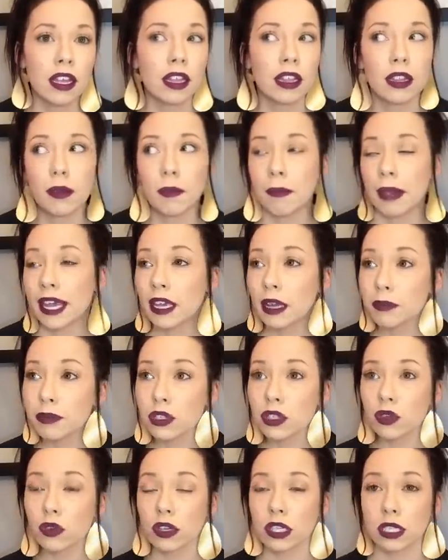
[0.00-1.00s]
The makeup's
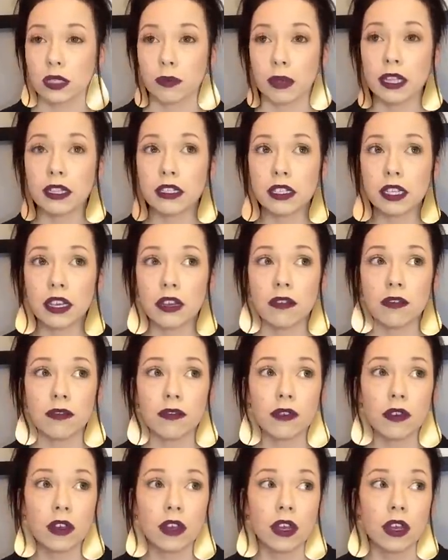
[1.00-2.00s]
too expensive.
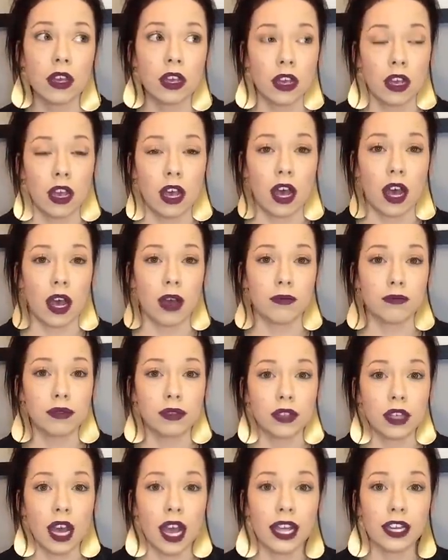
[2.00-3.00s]
Um,
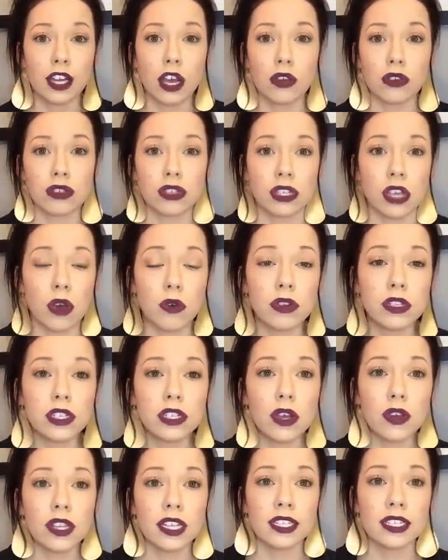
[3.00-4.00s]
I know so and
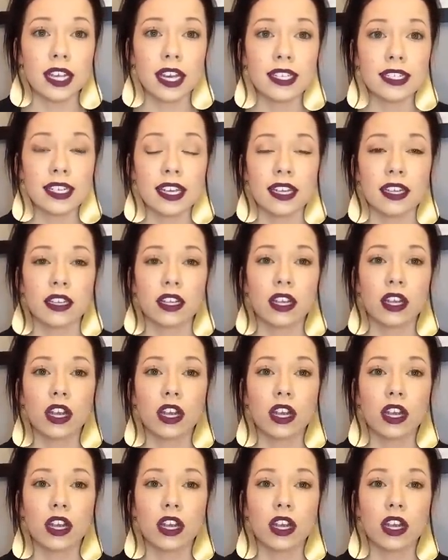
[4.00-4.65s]
so that does it